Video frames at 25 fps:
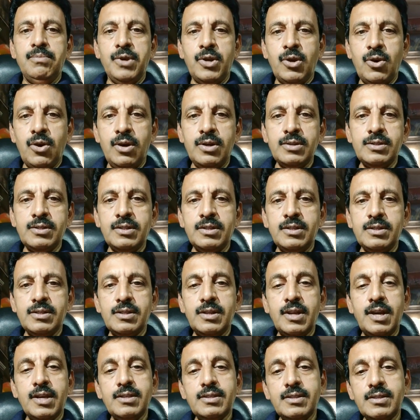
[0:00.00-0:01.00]
because it
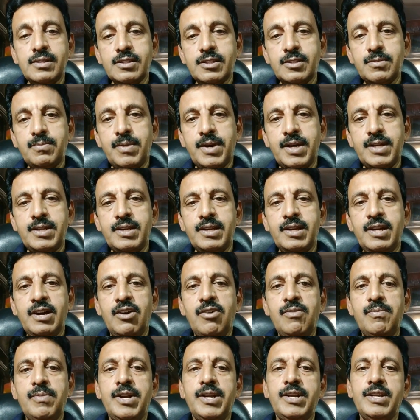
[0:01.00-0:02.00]
is licensed by the
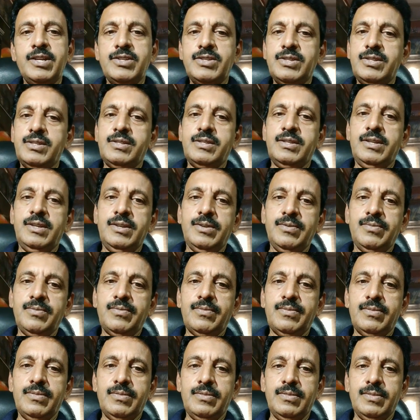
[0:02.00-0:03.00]
government agency.
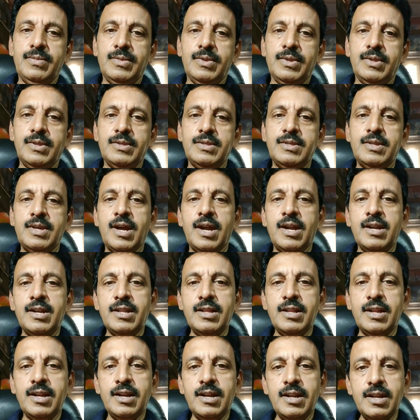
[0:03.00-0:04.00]
See,
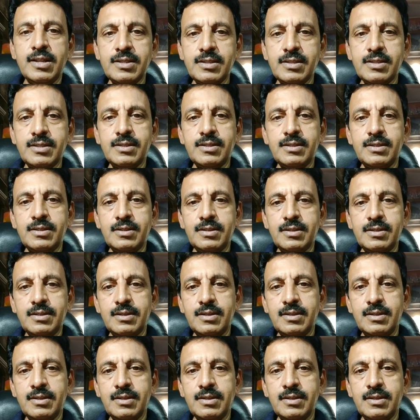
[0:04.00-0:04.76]
until unless